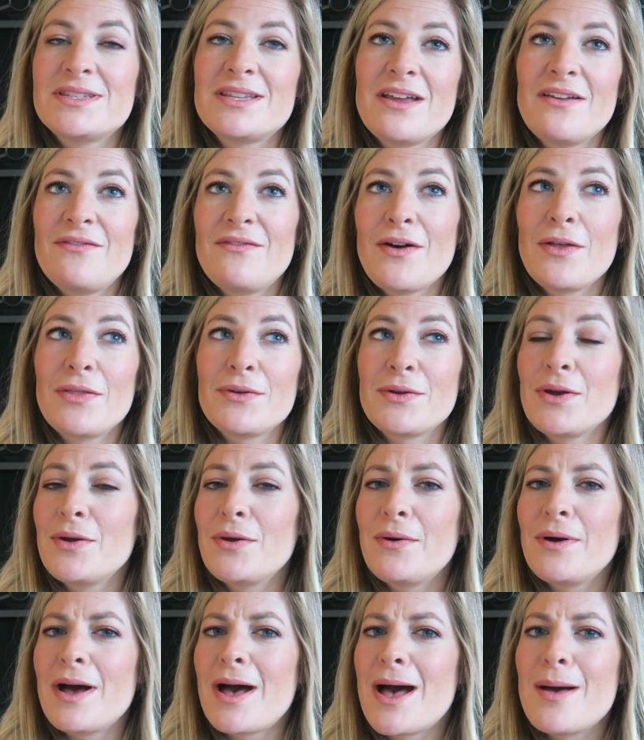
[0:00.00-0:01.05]
They fell
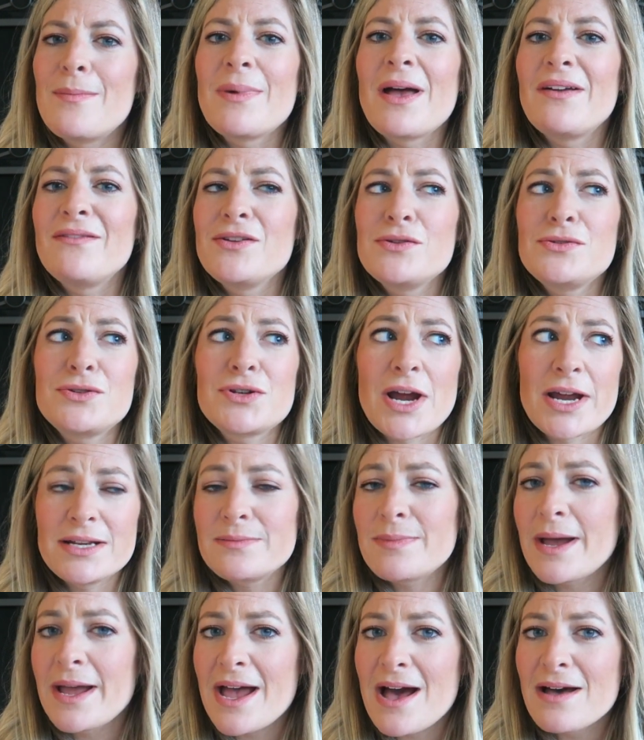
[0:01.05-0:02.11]
through. Um, have you tried to
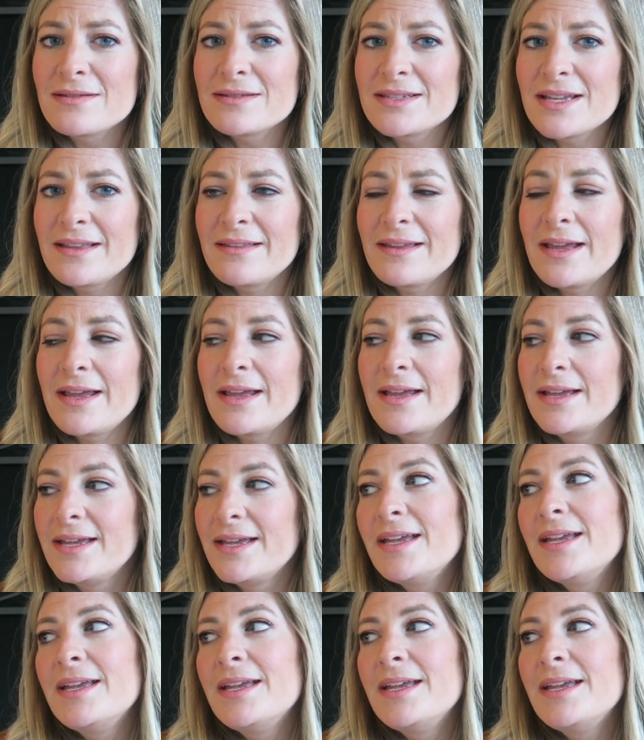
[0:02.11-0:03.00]
buy a house lately?